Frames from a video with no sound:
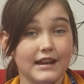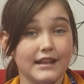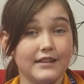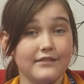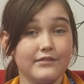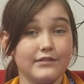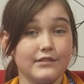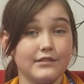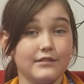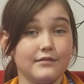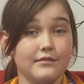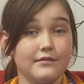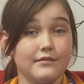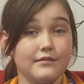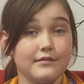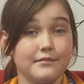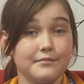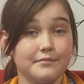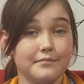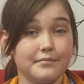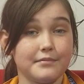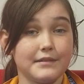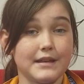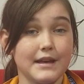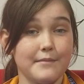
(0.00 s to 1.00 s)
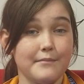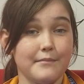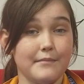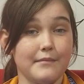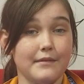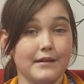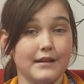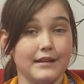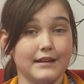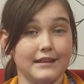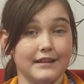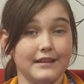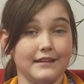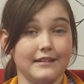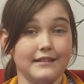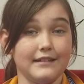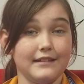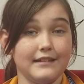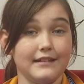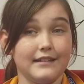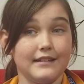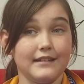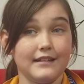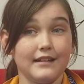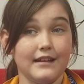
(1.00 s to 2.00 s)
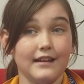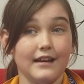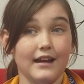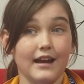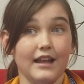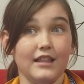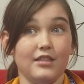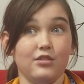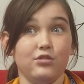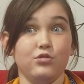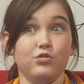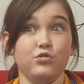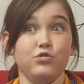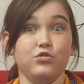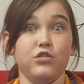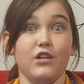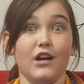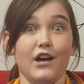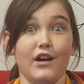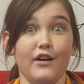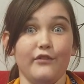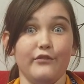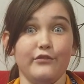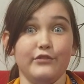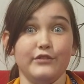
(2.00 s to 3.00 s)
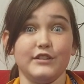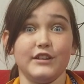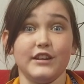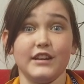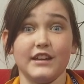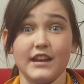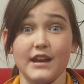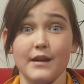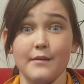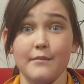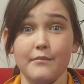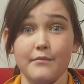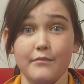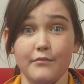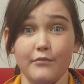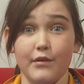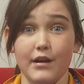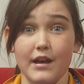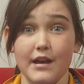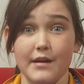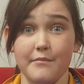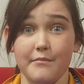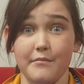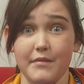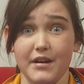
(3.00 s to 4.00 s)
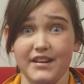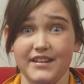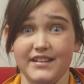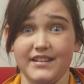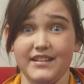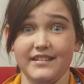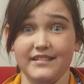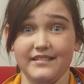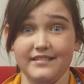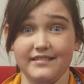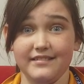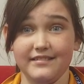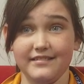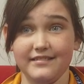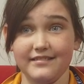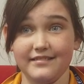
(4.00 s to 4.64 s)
even get muddy. I love to get wet and muddy.